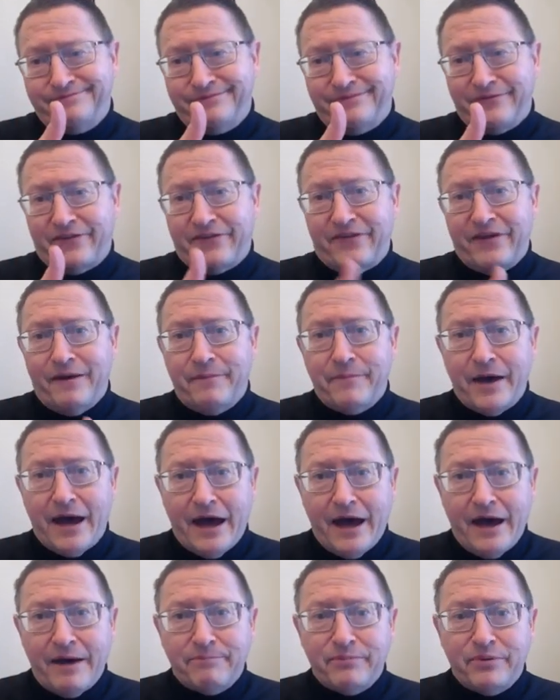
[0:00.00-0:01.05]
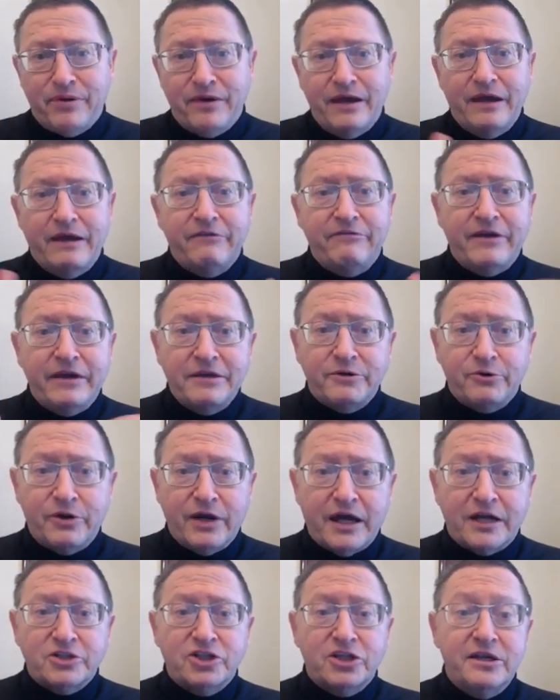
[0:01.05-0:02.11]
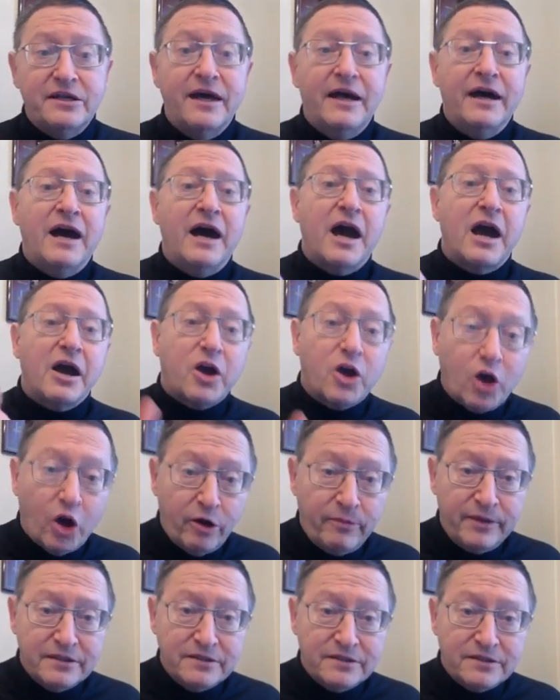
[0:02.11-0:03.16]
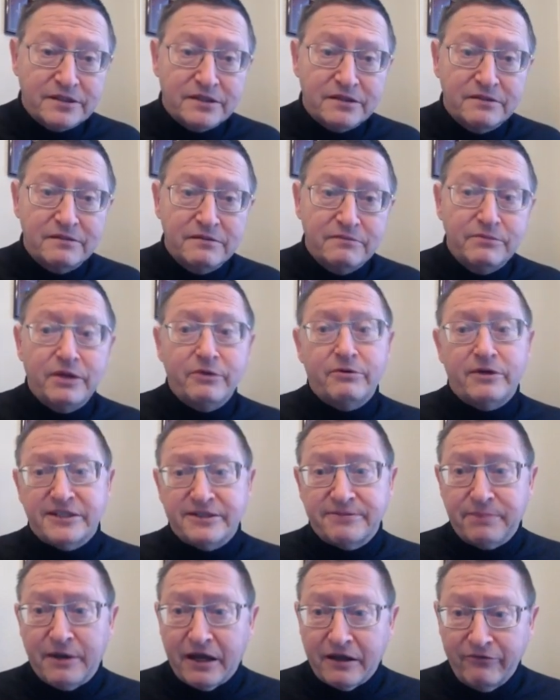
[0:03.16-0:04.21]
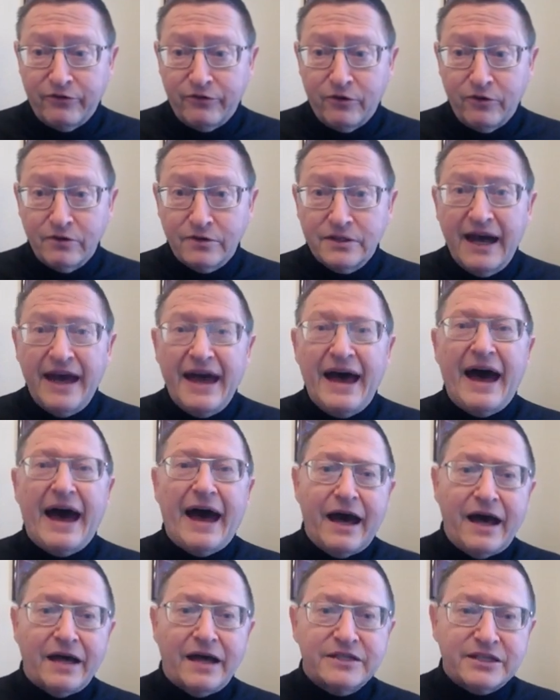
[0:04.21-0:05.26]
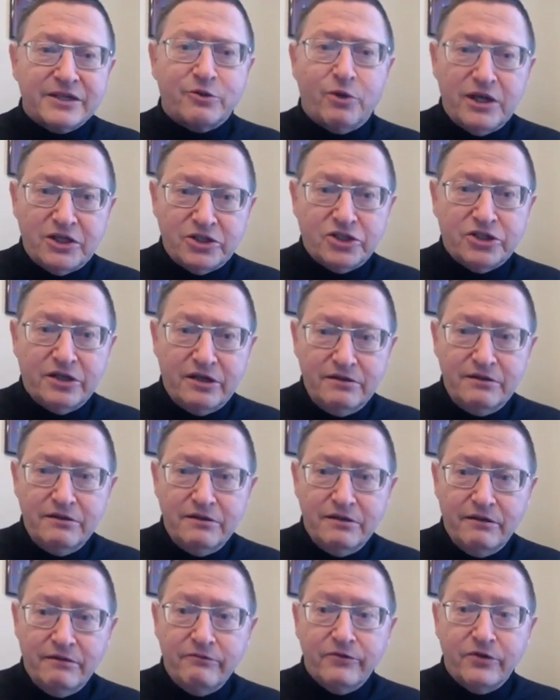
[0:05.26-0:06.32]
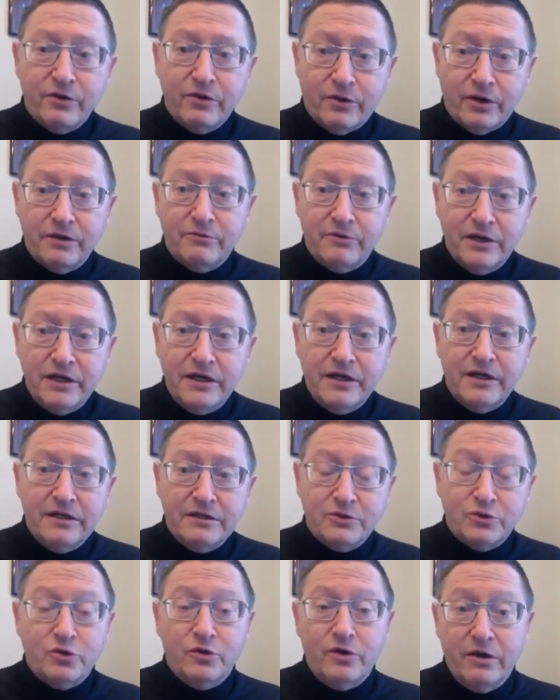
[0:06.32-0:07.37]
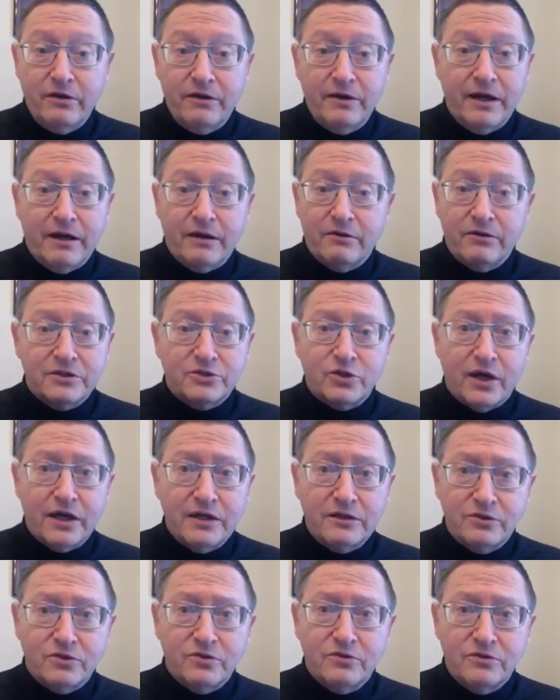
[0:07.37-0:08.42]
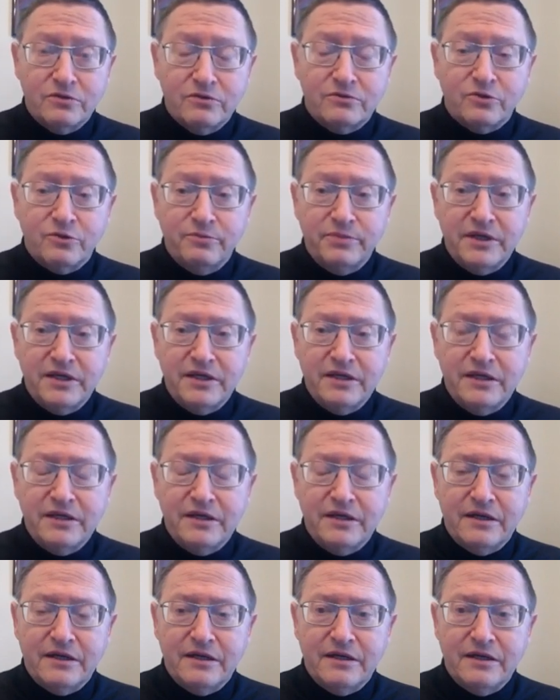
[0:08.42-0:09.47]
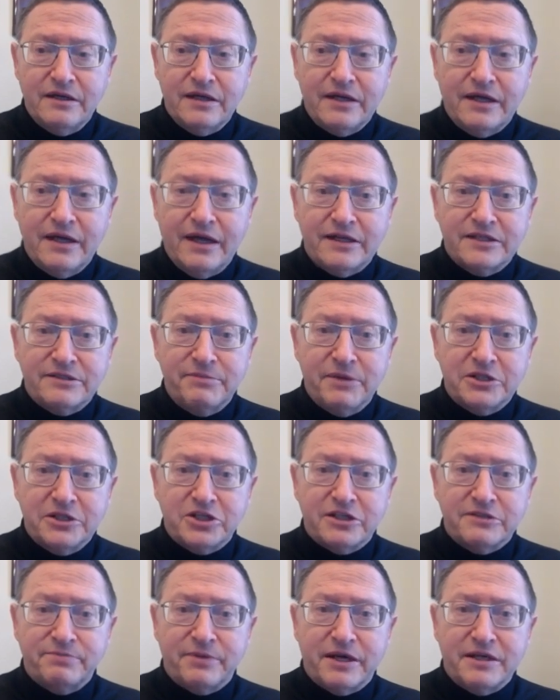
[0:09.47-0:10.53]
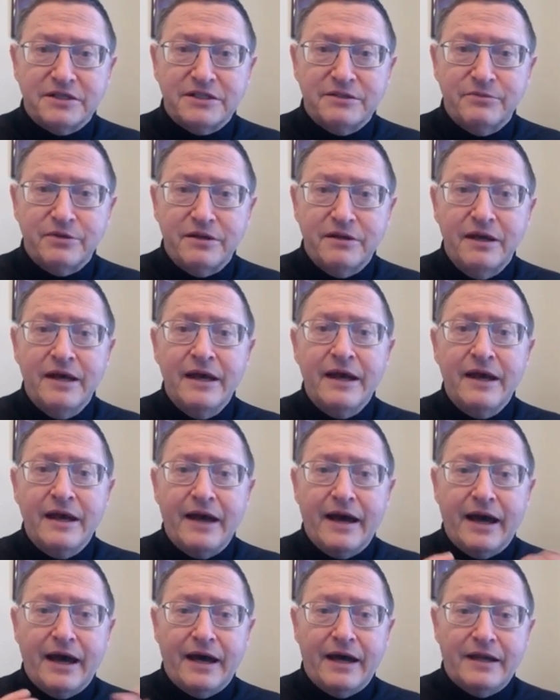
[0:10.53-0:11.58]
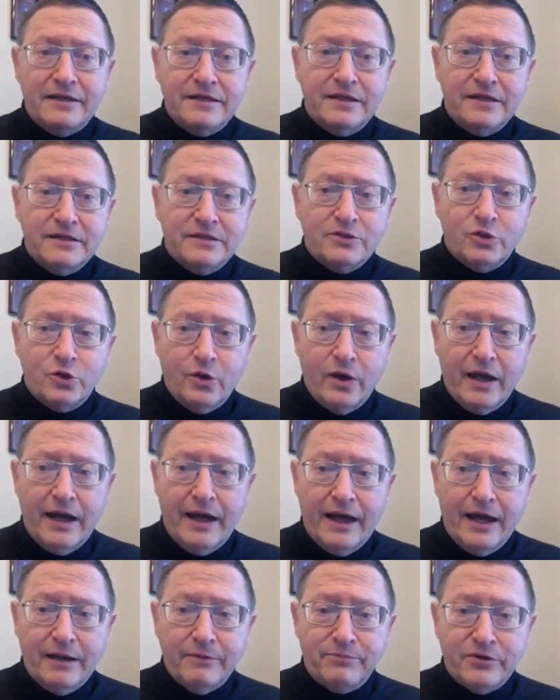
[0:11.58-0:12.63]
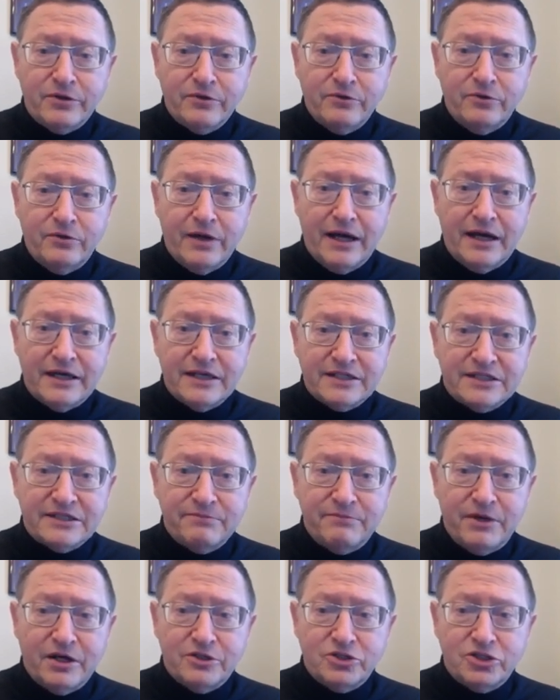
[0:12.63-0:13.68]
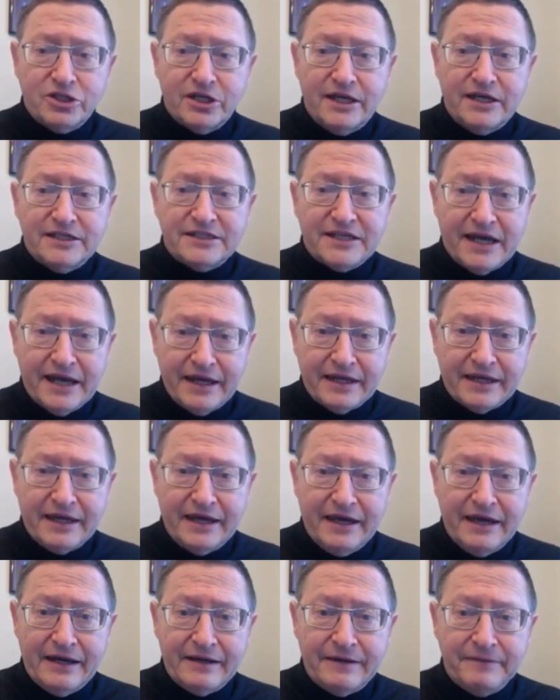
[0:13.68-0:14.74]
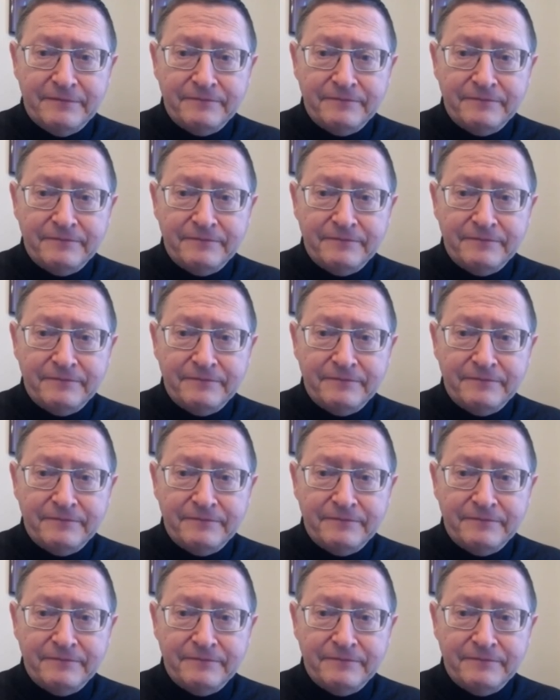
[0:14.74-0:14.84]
thumb up, have interaction, comment, be respectful, ask question. If you want really to learn, I will try to be here as much as possible and to help you as much as I can.